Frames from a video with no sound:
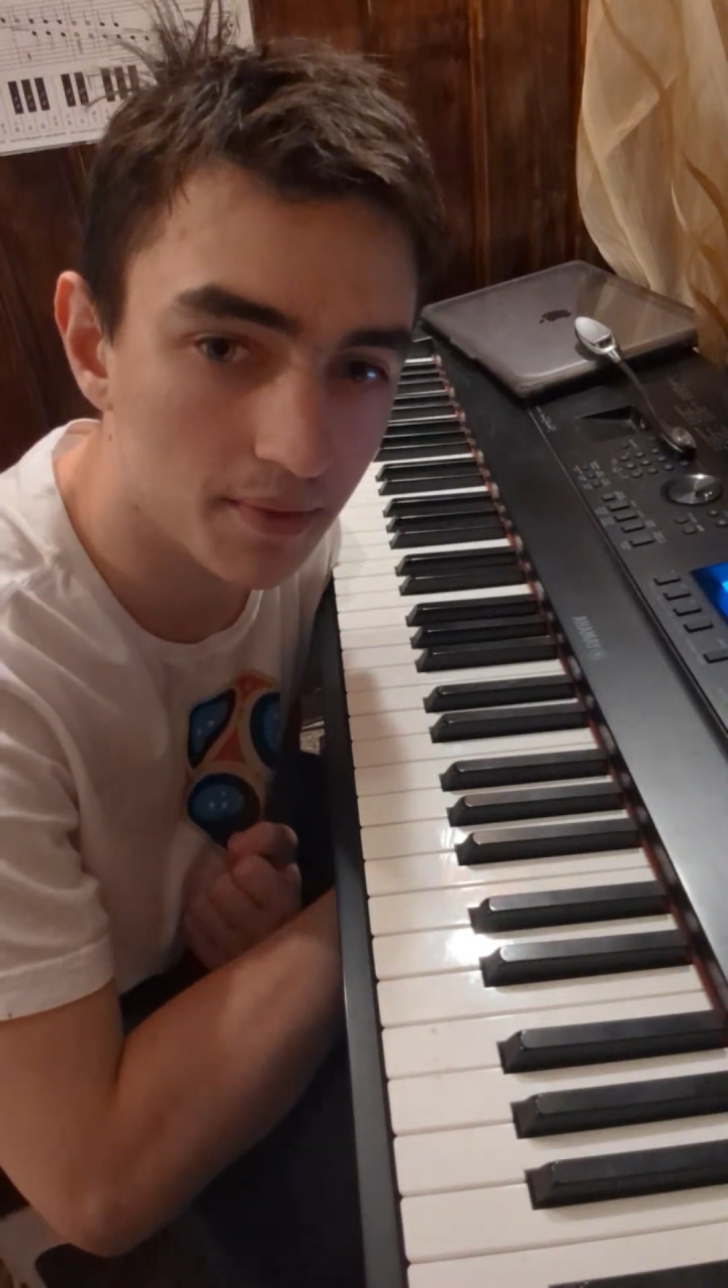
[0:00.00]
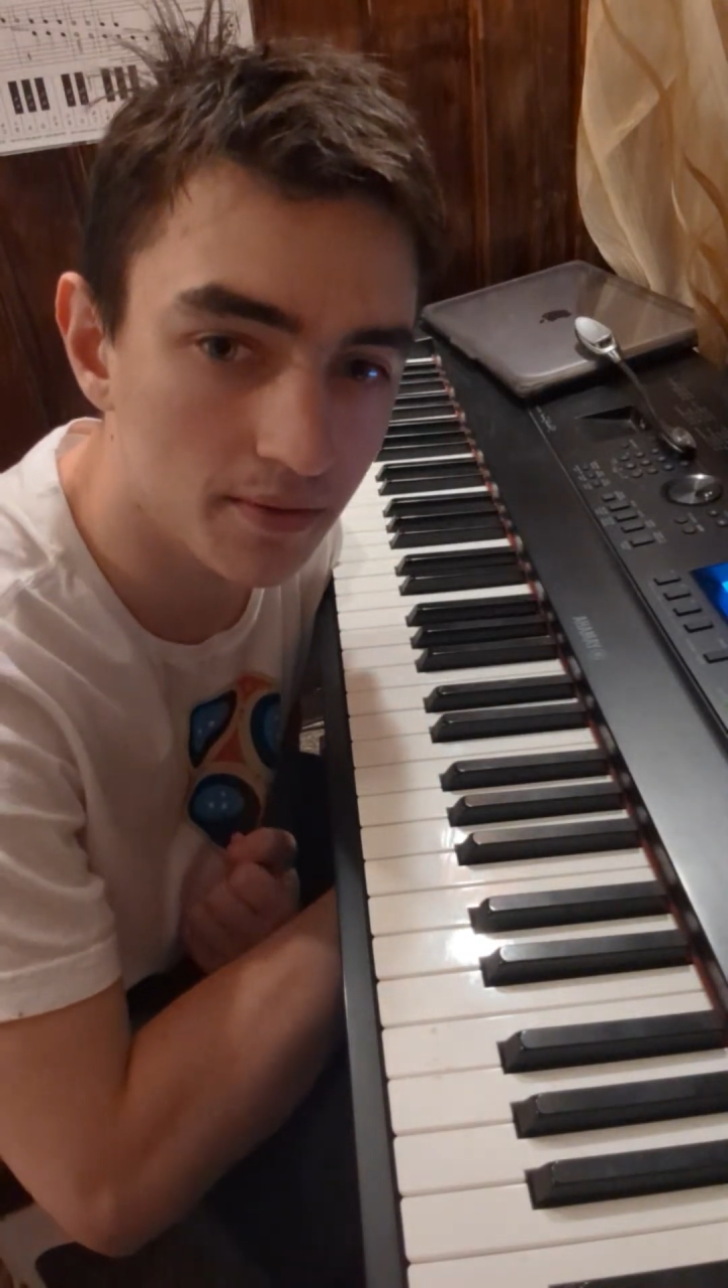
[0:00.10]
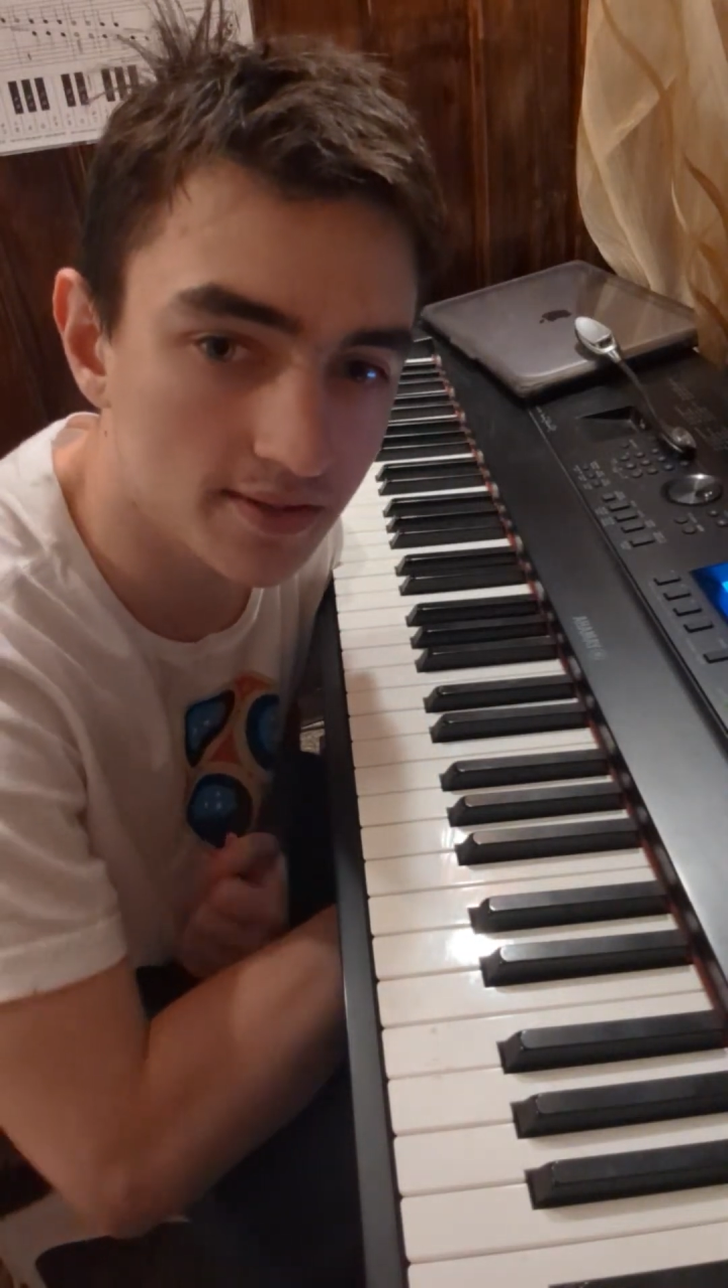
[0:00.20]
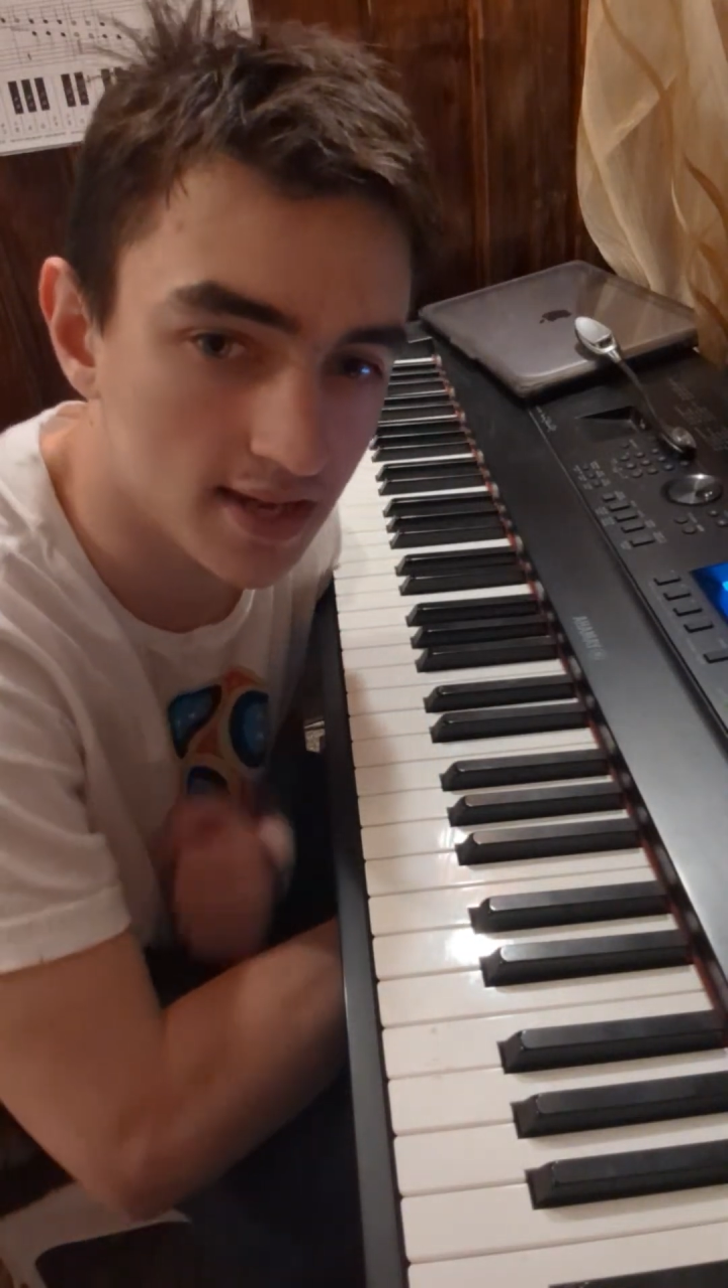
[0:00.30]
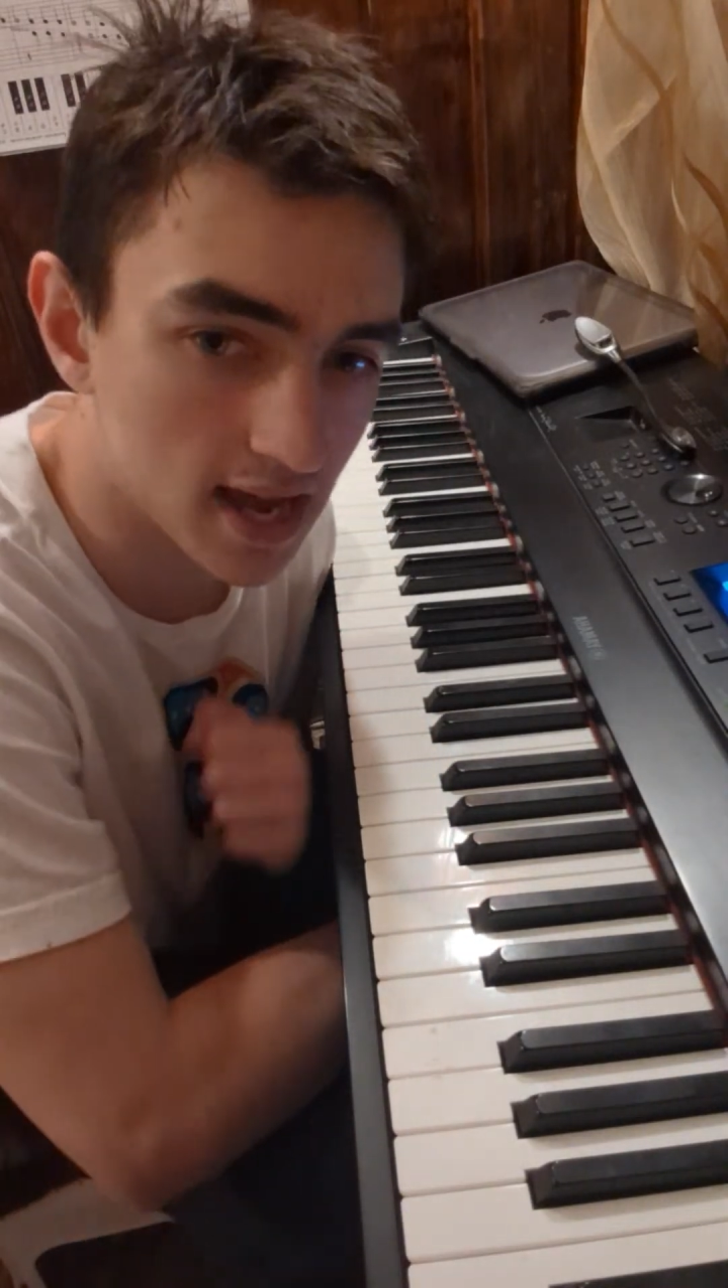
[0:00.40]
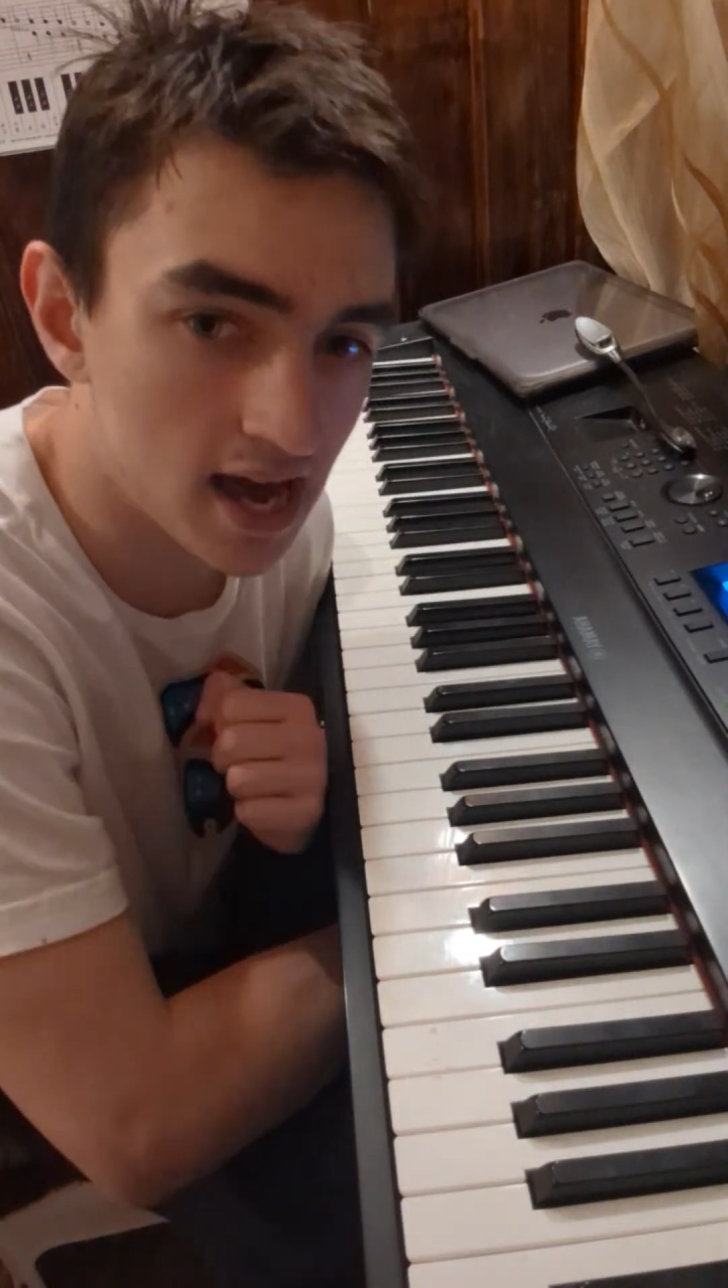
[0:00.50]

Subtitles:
music.